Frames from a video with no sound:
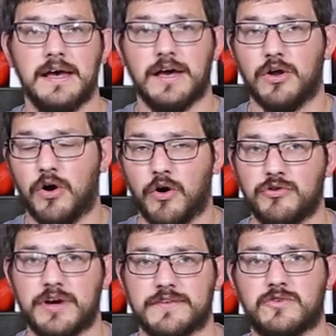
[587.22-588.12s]
and
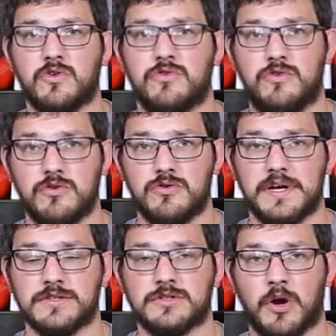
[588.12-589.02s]
all you have to
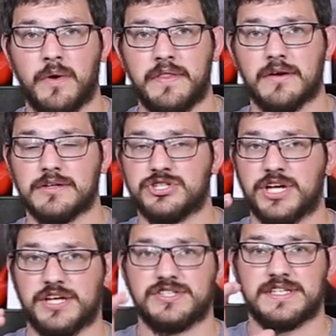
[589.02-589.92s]
do is go in there and
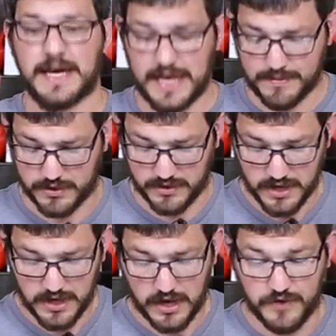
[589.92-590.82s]
change the diameter
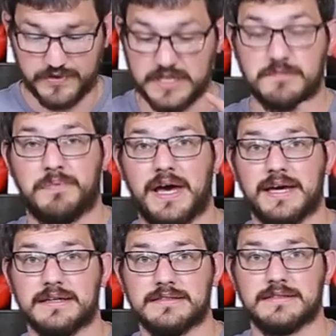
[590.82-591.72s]
of these
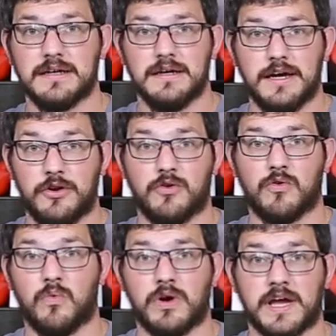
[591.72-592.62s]
pegs, and
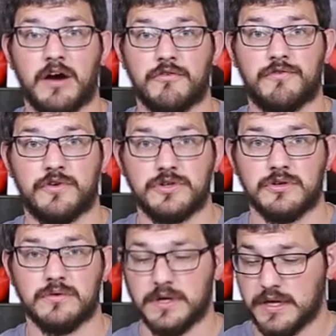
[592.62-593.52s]
it'll work out for
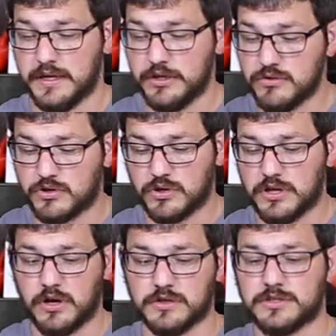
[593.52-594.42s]
you. And you
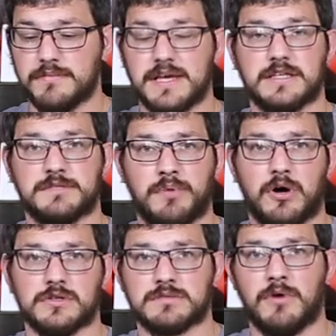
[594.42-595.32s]
could also make this
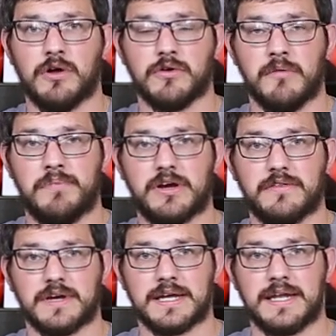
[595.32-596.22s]
ball smaller or
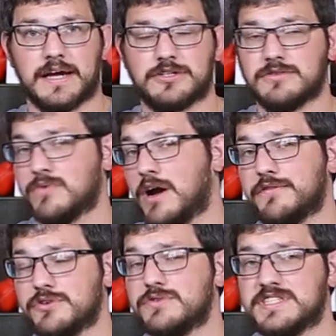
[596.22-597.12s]
bigger, the connector,
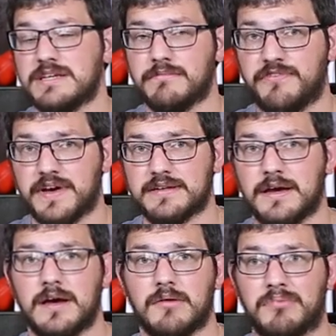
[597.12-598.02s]
however you seem
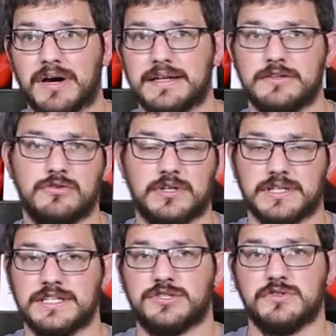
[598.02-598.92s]
fit, but you
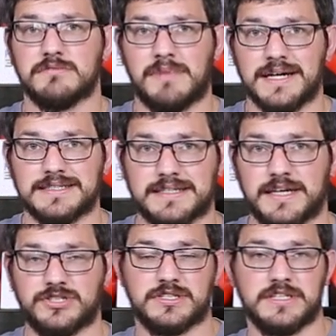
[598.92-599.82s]
can at least use my
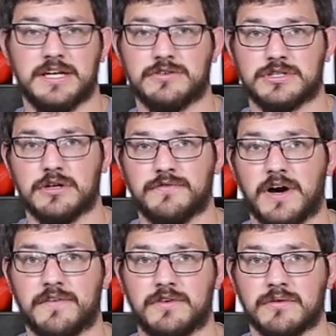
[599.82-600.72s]
sketch to get yourself
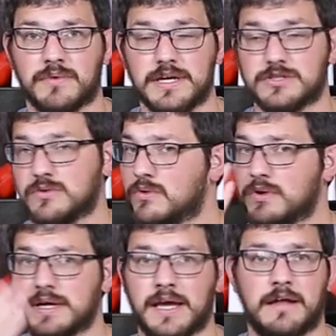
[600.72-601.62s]
off to the race,
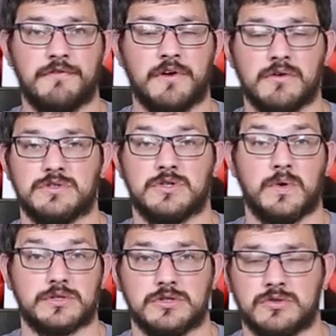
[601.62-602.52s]
or again, follow the quick